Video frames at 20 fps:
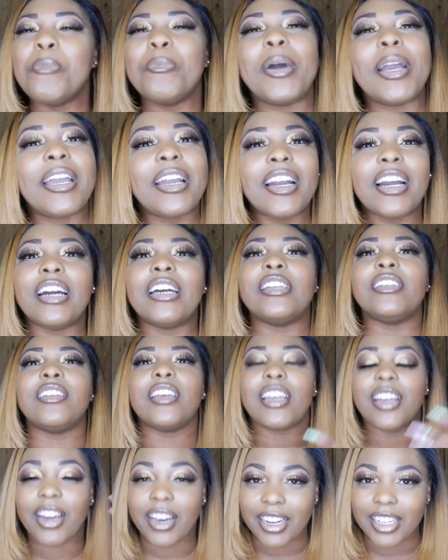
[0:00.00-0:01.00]
But he
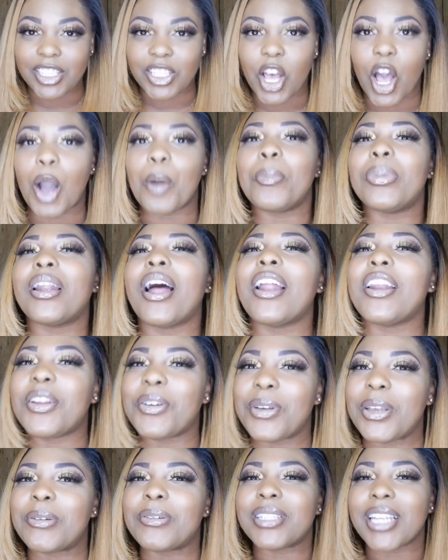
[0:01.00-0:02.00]
couldn't talk, but I
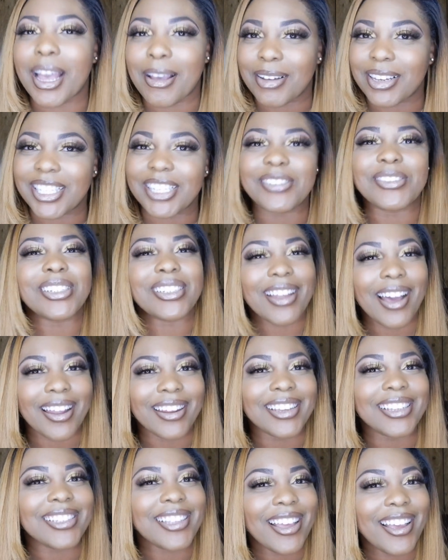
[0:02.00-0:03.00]
knew he was hyped because he was
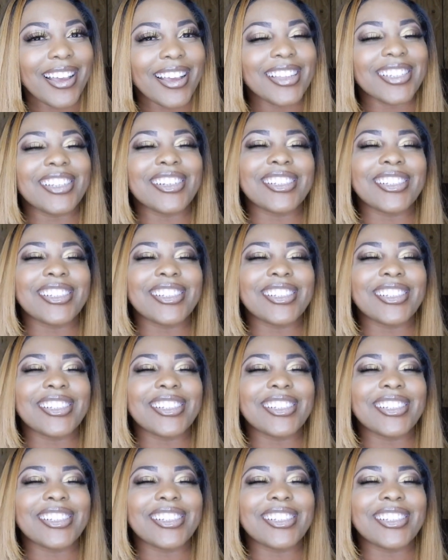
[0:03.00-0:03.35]
nodding his head.